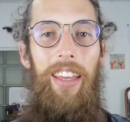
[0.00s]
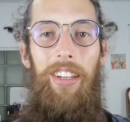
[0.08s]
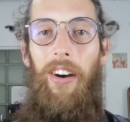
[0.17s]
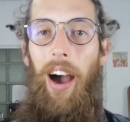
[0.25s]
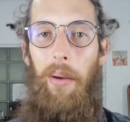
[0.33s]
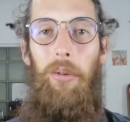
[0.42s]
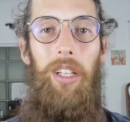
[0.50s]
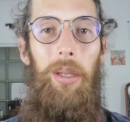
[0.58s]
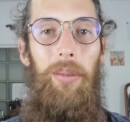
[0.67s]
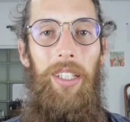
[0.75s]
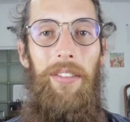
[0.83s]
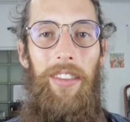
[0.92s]
I really
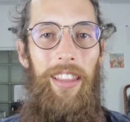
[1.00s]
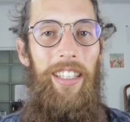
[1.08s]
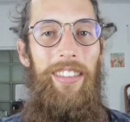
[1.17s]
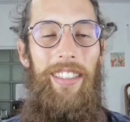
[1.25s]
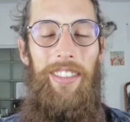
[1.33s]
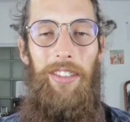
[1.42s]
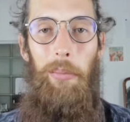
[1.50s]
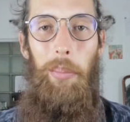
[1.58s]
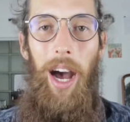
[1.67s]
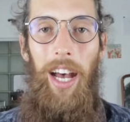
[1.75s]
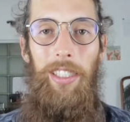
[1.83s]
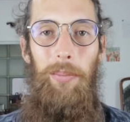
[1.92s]
believe that these things are
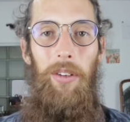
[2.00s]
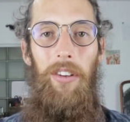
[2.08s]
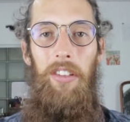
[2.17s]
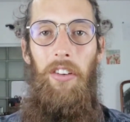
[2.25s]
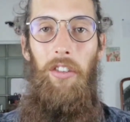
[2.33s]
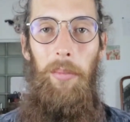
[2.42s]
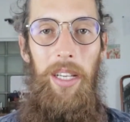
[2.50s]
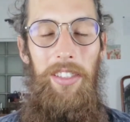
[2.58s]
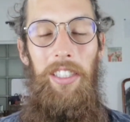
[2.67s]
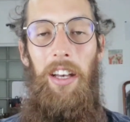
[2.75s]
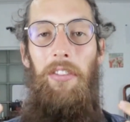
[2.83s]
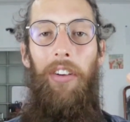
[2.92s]
possible, for
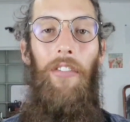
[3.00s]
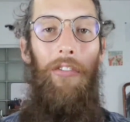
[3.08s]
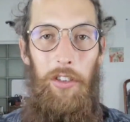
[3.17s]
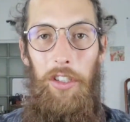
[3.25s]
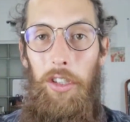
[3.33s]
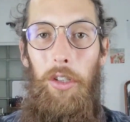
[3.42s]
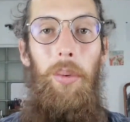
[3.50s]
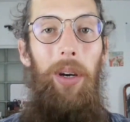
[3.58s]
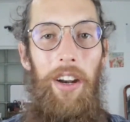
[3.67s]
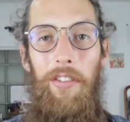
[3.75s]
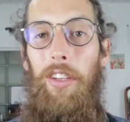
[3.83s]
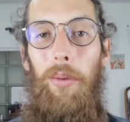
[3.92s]
myself, for you,
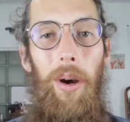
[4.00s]
whatever you